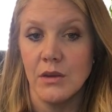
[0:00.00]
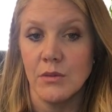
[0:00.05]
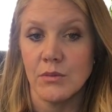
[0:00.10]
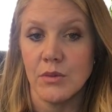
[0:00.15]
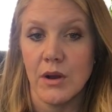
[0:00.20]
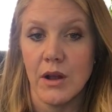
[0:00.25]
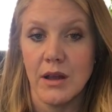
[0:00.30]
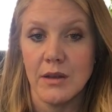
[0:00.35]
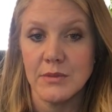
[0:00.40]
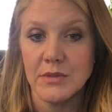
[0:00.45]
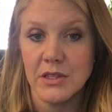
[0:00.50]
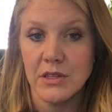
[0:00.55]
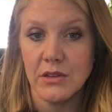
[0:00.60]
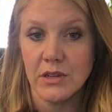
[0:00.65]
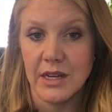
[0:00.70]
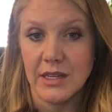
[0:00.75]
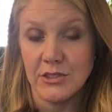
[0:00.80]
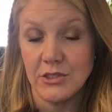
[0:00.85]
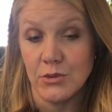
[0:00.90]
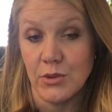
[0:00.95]
proms and
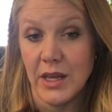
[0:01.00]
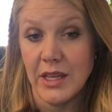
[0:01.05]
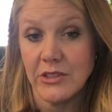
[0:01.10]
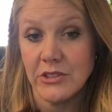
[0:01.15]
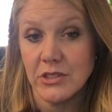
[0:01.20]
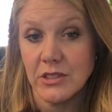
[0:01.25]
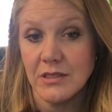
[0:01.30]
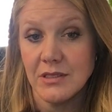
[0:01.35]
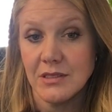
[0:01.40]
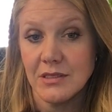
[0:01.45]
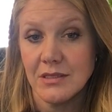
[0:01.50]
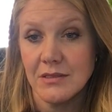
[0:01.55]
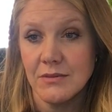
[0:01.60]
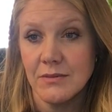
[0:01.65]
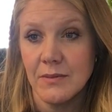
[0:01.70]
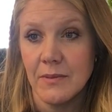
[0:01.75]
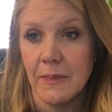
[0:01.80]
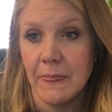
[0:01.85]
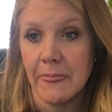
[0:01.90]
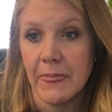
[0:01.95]
graduations,
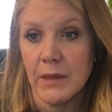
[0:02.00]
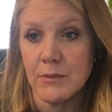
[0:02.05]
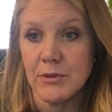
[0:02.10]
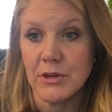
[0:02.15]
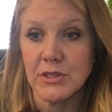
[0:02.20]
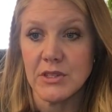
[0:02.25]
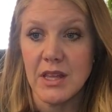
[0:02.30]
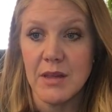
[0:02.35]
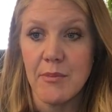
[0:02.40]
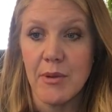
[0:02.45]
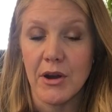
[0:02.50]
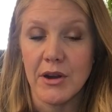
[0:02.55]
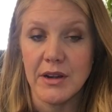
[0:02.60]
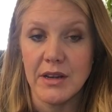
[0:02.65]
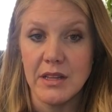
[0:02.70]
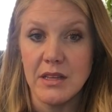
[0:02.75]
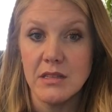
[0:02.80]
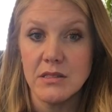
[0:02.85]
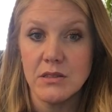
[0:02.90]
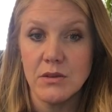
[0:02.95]
birthday
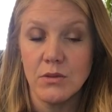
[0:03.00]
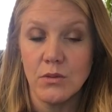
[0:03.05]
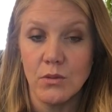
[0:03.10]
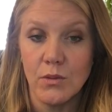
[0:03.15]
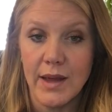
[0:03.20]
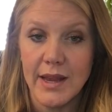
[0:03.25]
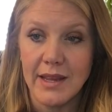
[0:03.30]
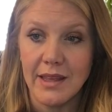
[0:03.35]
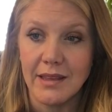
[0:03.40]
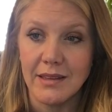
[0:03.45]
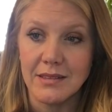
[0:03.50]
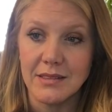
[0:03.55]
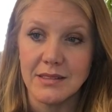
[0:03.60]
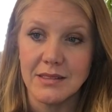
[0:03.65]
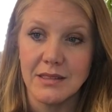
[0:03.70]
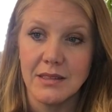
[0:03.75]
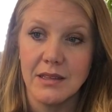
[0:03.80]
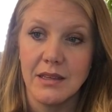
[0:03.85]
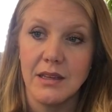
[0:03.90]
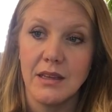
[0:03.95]
parties,
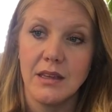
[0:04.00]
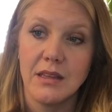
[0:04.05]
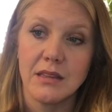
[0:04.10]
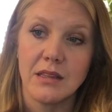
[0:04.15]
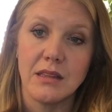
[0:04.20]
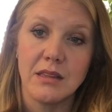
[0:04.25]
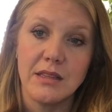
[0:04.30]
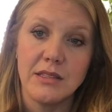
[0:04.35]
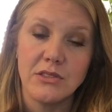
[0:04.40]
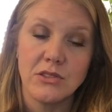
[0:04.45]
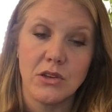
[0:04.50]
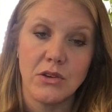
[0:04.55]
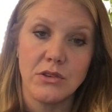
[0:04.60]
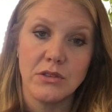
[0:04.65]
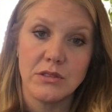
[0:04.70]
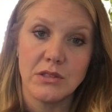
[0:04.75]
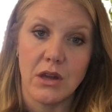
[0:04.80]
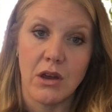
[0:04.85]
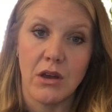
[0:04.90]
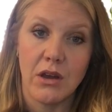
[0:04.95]
weddings. The list
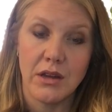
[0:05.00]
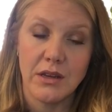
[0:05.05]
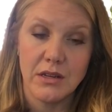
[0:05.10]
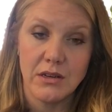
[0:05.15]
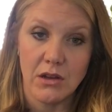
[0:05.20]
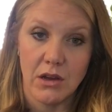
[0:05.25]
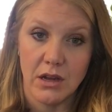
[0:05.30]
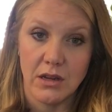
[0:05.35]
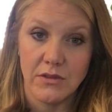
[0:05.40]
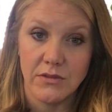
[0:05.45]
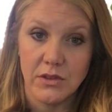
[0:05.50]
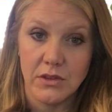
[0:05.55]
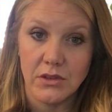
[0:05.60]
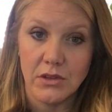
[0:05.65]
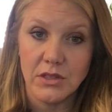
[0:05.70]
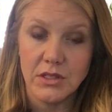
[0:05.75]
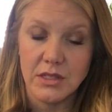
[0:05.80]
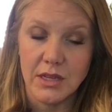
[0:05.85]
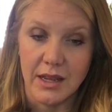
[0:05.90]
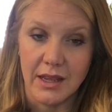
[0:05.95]
goes on and on of the
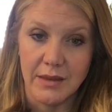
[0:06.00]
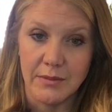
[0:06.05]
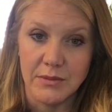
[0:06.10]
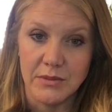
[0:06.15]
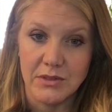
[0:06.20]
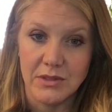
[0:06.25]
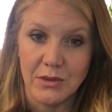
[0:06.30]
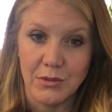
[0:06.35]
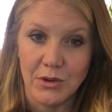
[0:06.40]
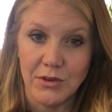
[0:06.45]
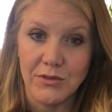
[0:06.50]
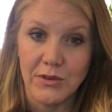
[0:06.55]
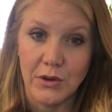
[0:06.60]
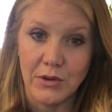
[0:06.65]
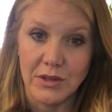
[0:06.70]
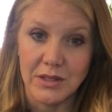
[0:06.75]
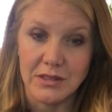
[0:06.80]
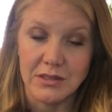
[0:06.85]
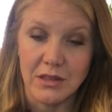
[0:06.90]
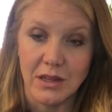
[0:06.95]
good times that we're
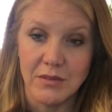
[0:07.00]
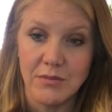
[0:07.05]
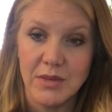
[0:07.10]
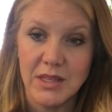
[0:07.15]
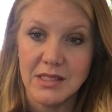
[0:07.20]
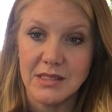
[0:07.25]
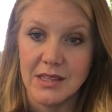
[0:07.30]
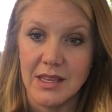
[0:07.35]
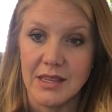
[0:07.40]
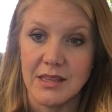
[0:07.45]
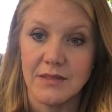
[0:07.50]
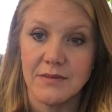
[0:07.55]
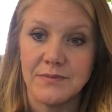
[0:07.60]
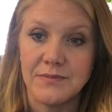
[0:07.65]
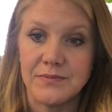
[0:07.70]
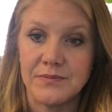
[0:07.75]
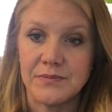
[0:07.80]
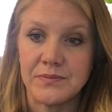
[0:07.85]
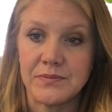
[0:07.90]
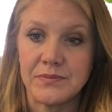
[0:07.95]
focused on missing.
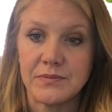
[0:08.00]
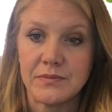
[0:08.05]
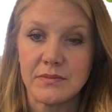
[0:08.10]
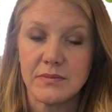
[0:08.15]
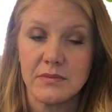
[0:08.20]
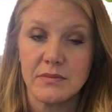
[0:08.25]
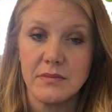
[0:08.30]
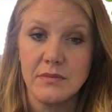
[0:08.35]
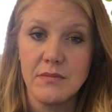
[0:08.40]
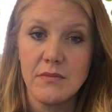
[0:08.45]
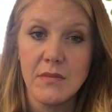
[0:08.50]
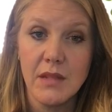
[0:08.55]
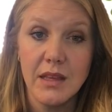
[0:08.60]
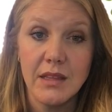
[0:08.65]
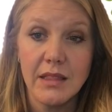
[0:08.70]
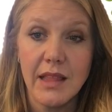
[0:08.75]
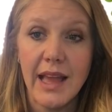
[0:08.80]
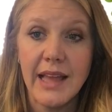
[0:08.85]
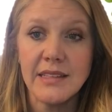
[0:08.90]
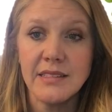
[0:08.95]

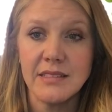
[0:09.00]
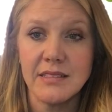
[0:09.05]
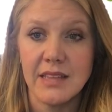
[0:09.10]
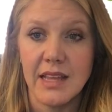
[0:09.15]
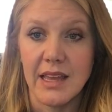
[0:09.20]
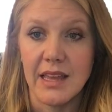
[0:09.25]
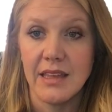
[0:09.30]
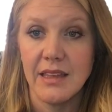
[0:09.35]
Last